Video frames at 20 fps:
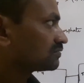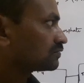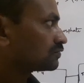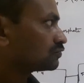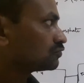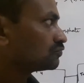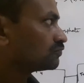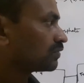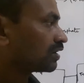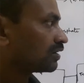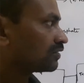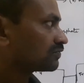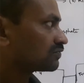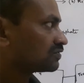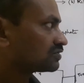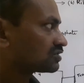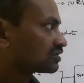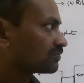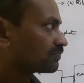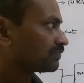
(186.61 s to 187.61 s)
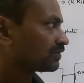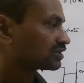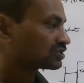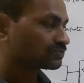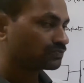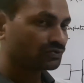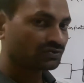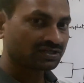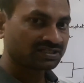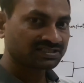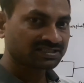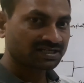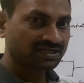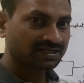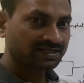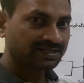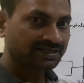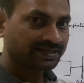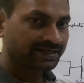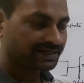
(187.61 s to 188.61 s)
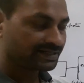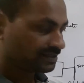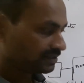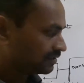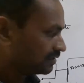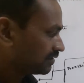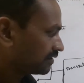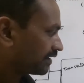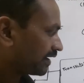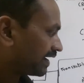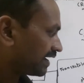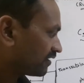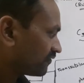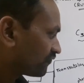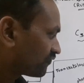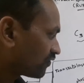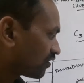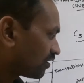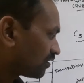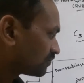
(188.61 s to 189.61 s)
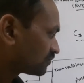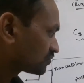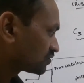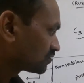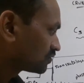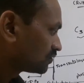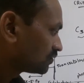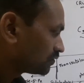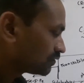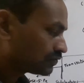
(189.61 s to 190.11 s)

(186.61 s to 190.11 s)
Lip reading: 2 molecules of phosphoglyceraldehyde and forms